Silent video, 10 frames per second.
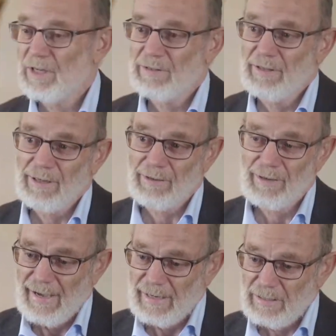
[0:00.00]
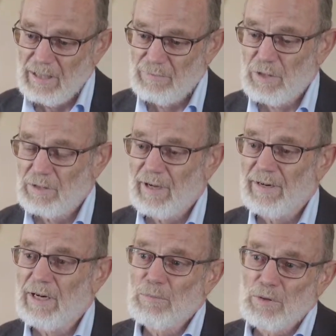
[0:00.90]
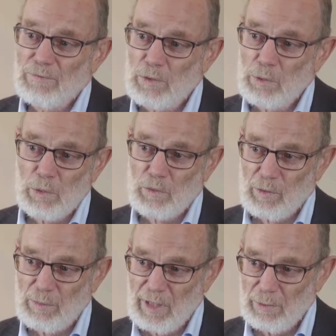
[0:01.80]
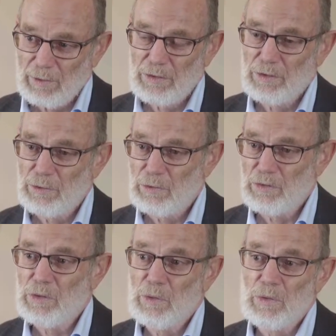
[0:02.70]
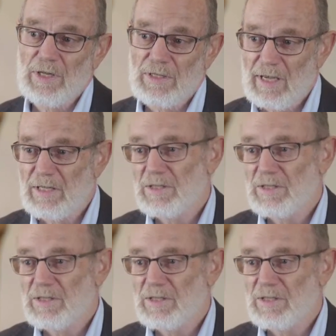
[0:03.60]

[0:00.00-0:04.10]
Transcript: to get there, and it gives a number of tools for people to use as they